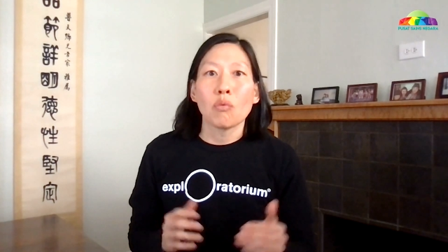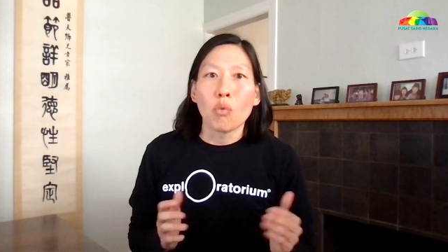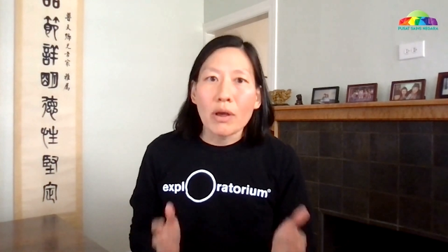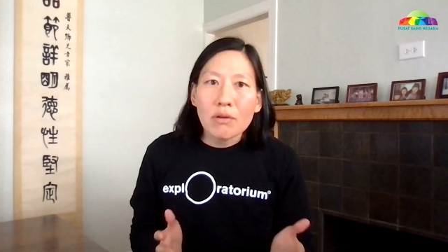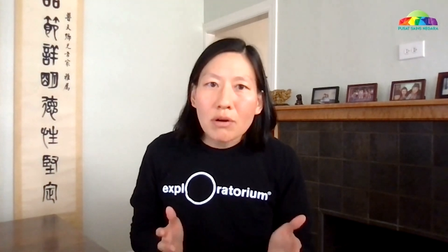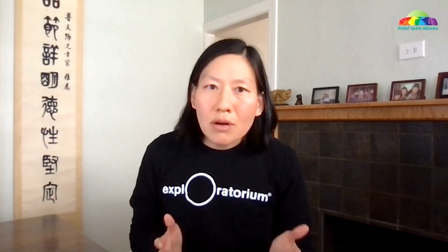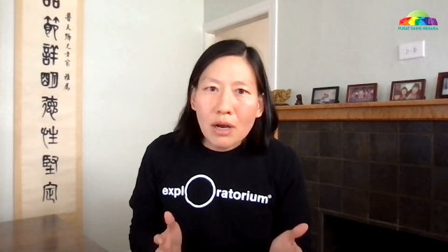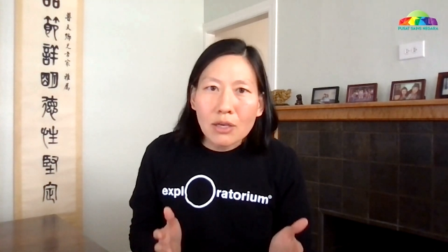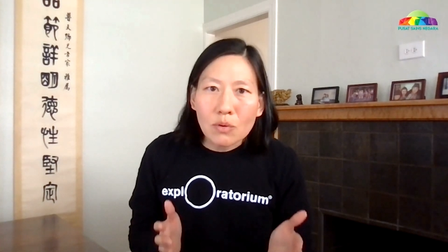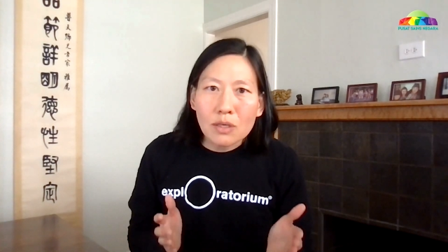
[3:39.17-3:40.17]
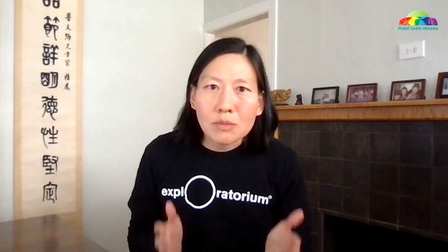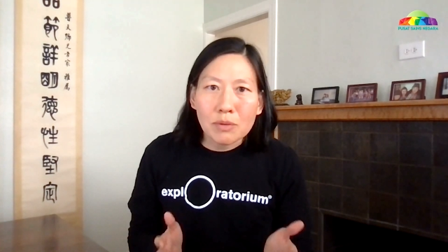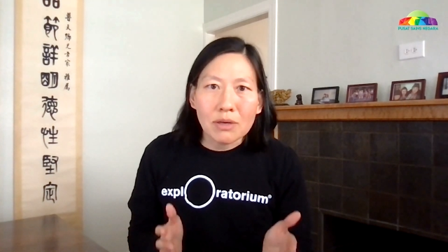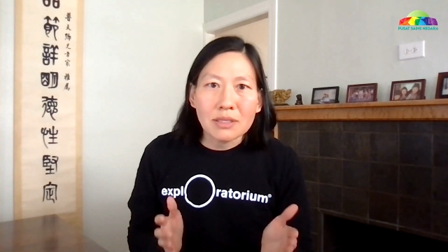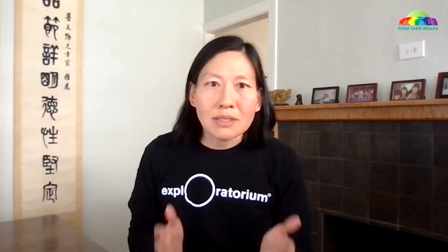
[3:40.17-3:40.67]
Whether or not you
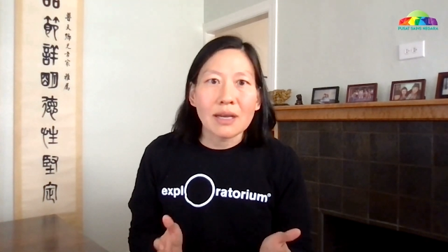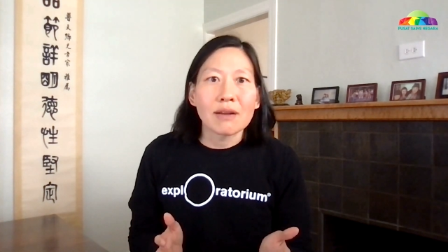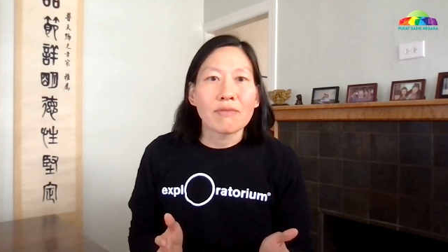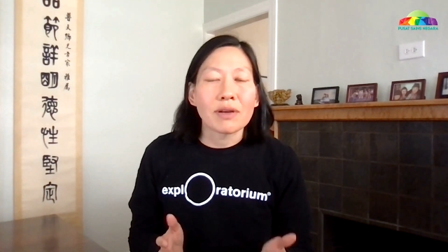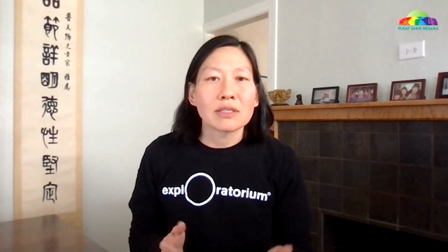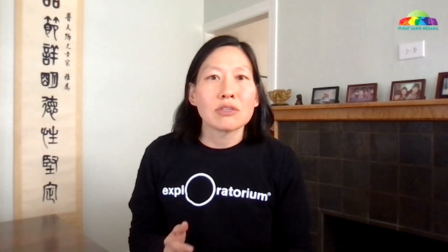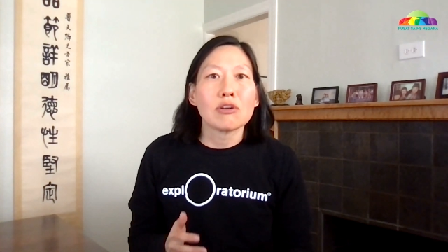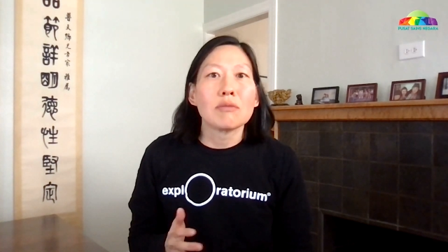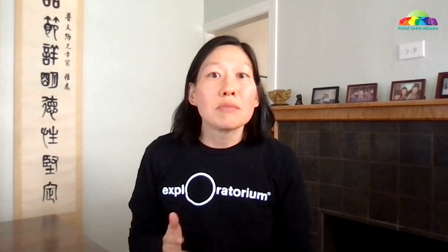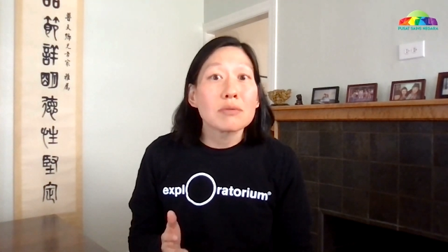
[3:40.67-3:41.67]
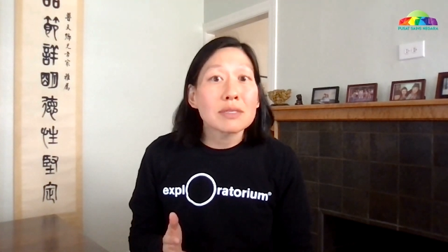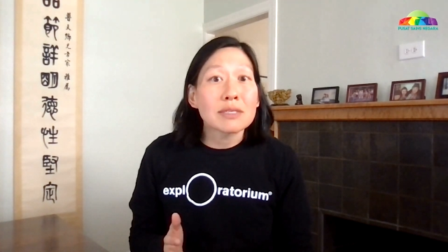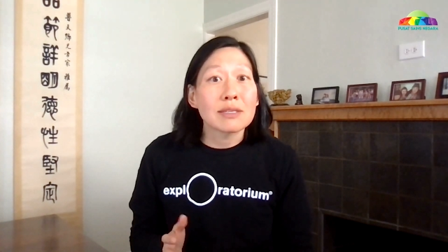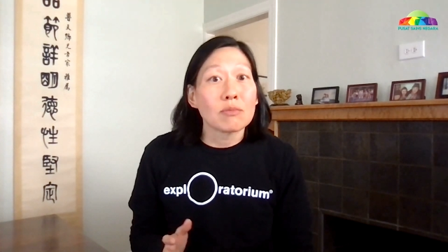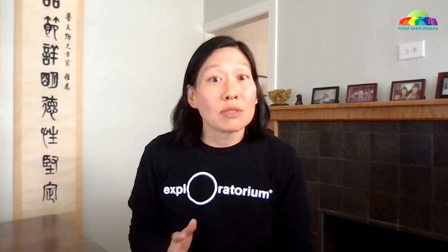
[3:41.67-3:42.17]
experience side effects, your immune
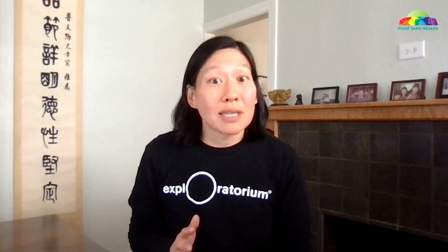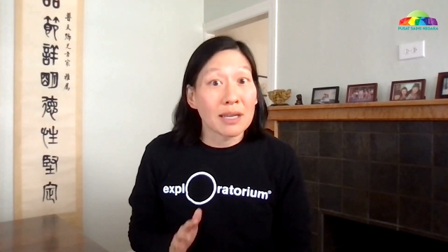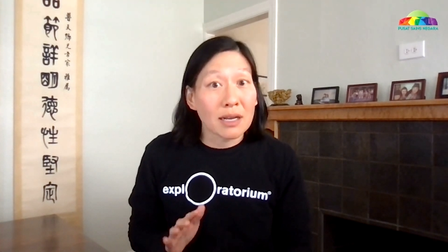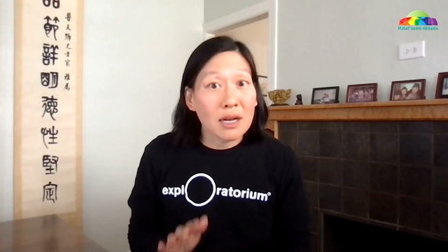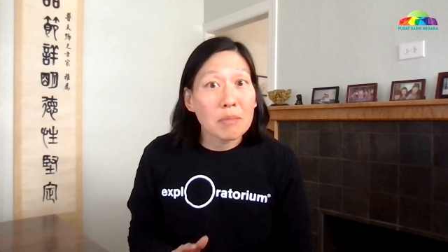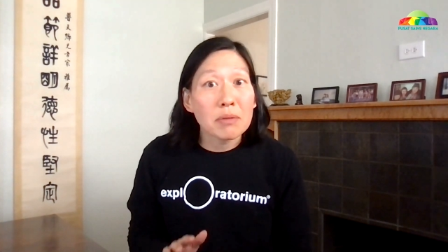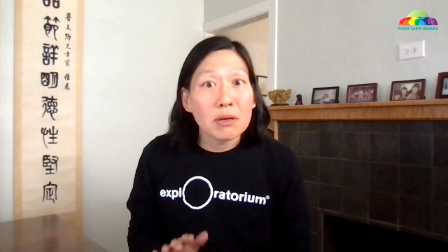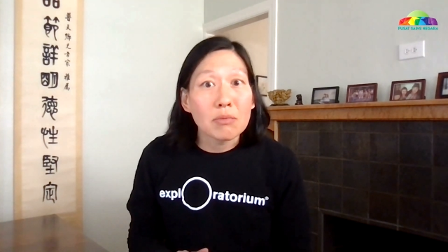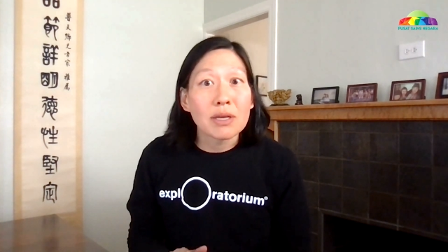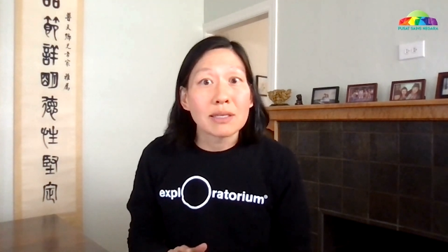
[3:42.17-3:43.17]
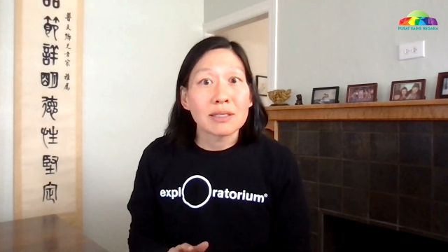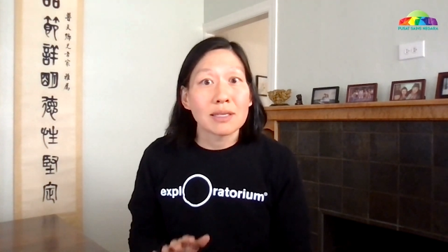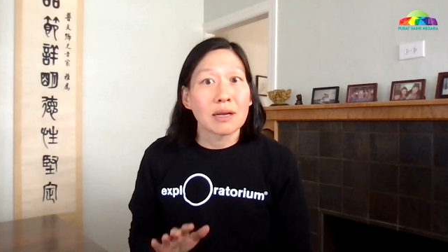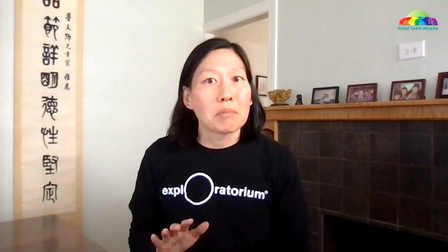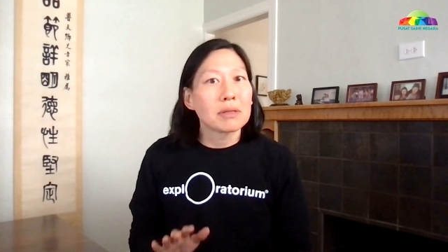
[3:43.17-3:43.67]
system will take a couple of weeks
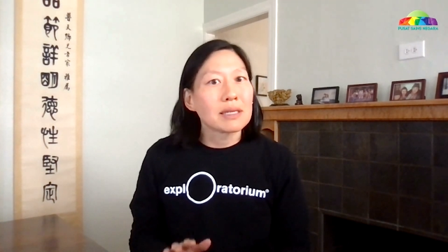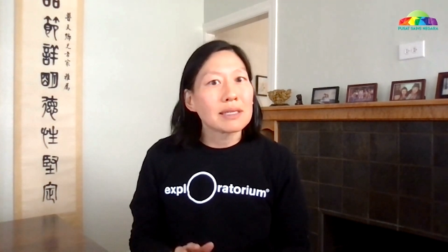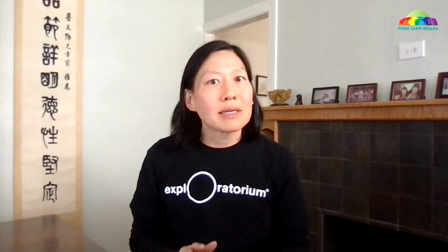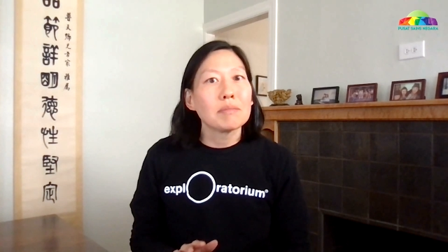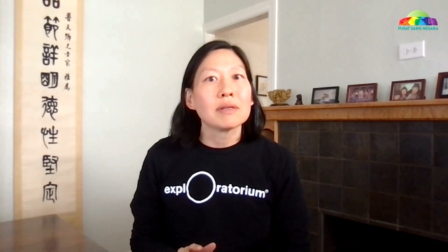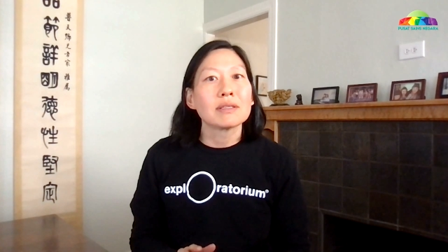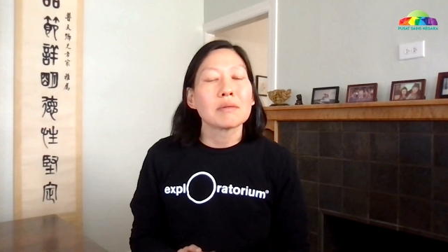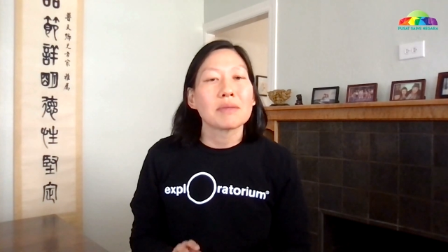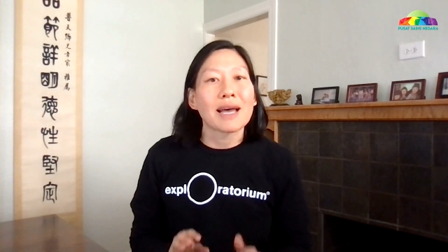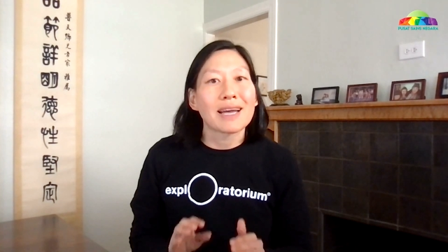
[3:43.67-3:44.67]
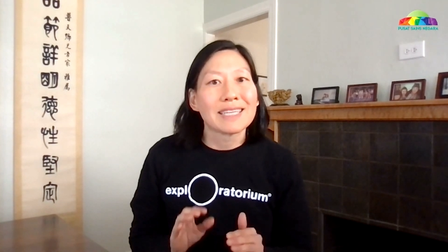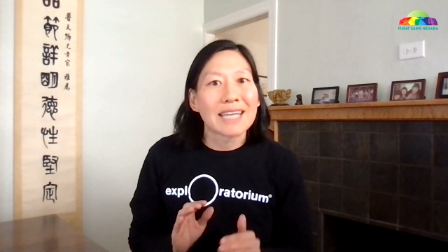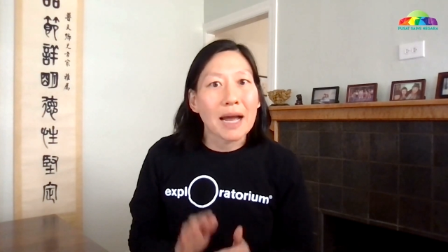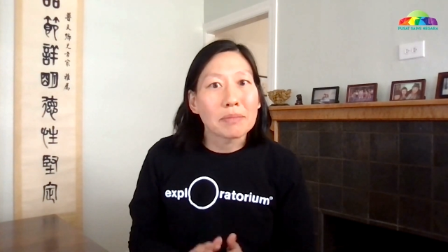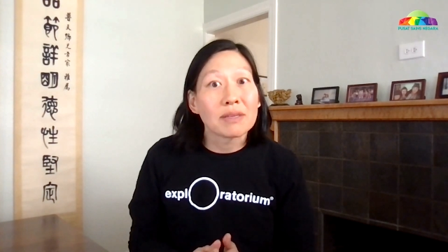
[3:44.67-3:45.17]
to completely build up that
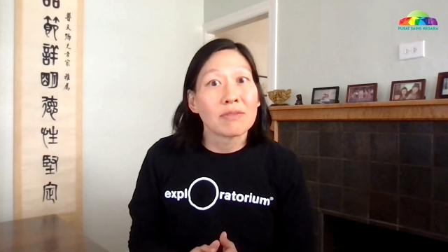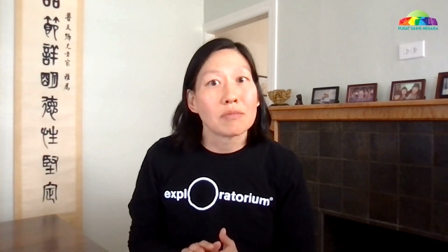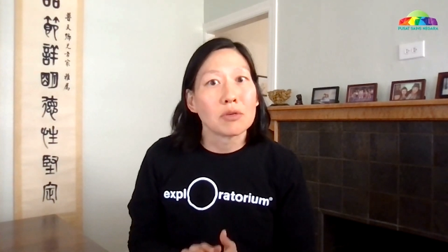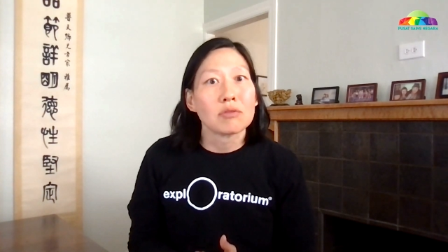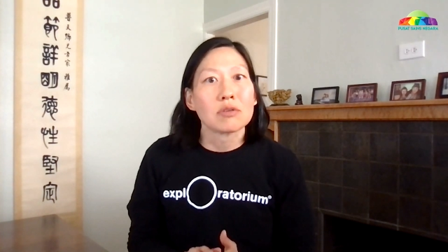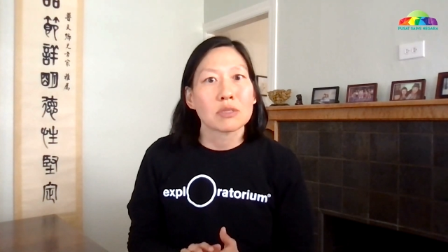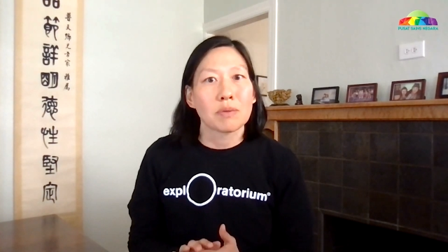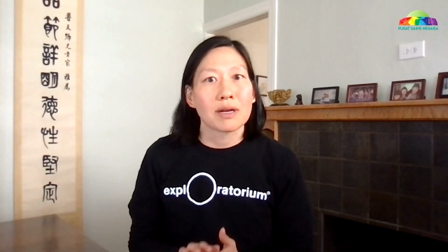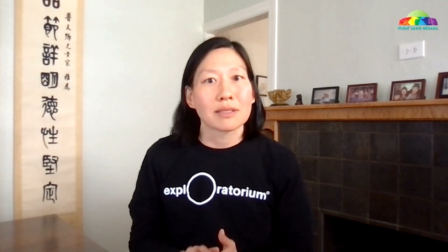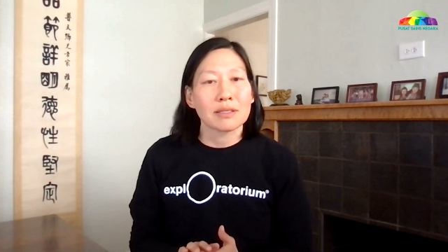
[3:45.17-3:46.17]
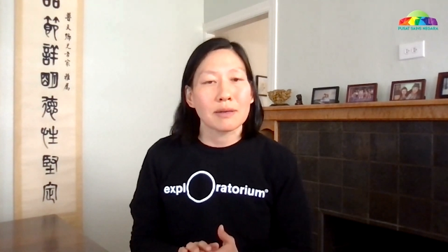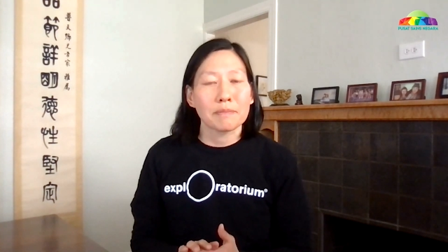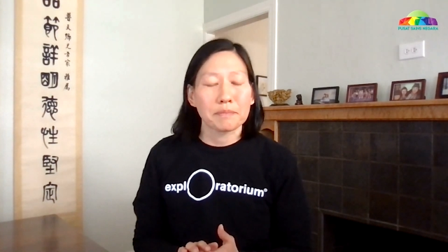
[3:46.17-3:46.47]
adaptive immune response.